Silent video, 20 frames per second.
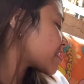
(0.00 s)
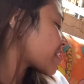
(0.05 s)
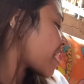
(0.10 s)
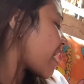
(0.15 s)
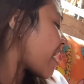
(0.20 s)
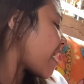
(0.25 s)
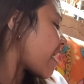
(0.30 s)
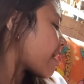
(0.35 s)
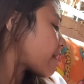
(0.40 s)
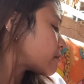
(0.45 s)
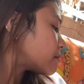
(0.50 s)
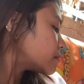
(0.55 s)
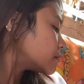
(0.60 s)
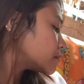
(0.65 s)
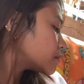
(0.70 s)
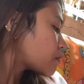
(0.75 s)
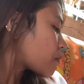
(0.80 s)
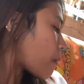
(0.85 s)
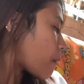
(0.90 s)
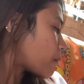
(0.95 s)
ha.
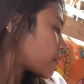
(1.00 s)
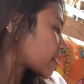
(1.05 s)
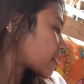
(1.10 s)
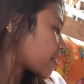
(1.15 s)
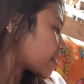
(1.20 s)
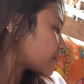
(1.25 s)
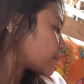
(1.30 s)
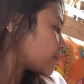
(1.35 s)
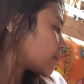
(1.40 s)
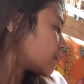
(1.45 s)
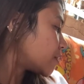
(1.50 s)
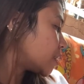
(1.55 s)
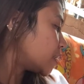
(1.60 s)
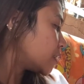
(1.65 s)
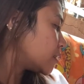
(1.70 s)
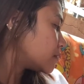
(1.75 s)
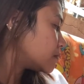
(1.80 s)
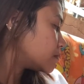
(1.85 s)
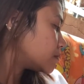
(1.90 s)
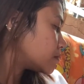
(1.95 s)
Be
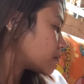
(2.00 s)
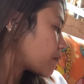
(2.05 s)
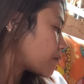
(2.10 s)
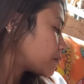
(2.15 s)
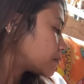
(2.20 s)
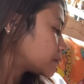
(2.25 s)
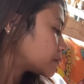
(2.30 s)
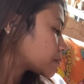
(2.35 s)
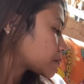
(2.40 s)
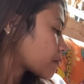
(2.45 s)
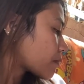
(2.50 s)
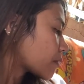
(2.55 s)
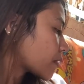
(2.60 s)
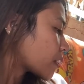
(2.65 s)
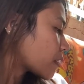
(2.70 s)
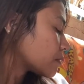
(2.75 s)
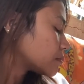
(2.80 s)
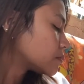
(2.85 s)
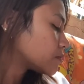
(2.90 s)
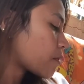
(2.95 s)
careful.
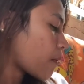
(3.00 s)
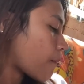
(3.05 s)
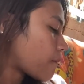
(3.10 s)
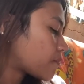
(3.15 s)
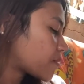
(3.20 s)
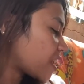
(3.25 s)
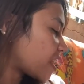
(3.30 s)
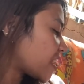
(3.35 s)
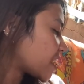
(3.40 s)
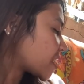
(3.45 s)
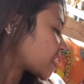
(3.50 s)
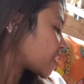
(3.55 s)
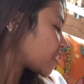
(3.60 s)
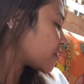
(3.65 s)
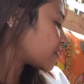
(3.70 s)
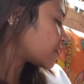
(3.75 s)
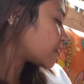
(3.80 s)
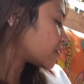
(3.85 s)
Thank you.